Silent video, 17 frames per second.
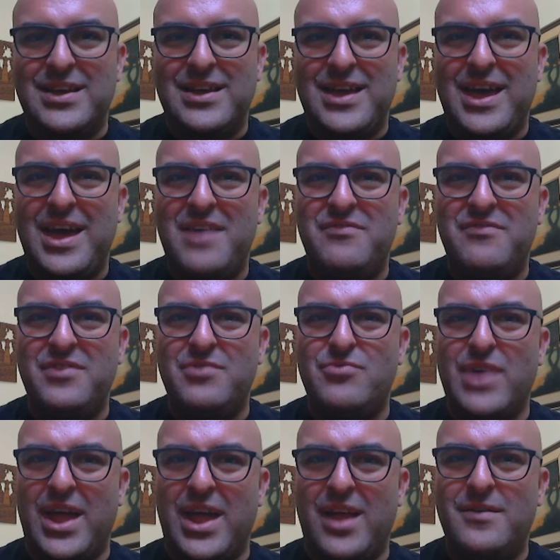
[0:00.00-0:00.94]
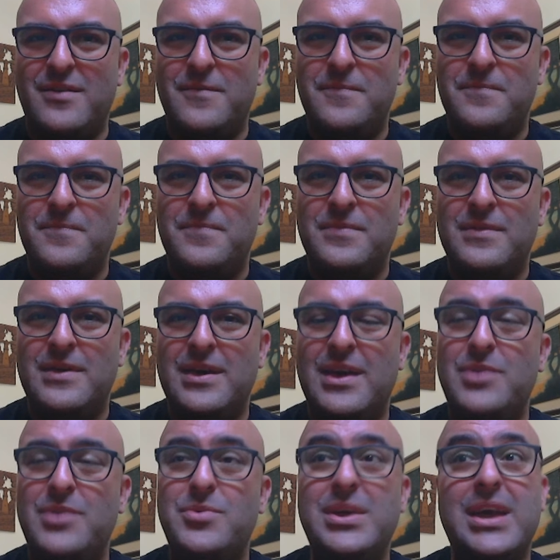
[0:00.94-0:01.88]
heavy rain,
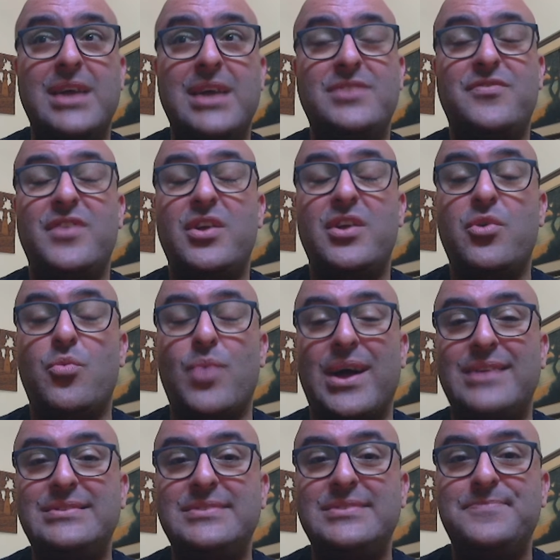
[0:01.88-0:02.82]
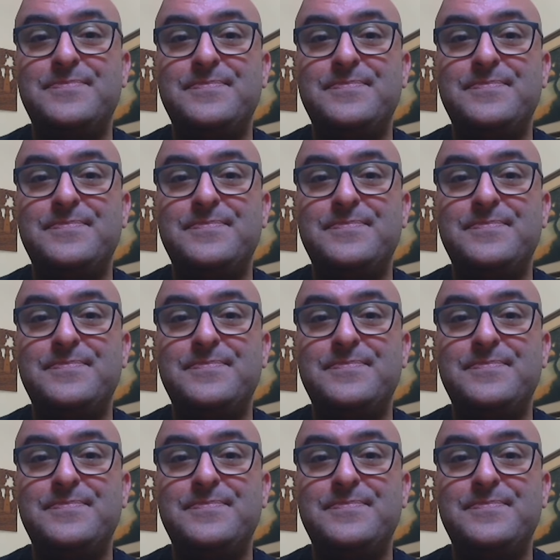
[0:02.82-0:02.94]
and we get very wet.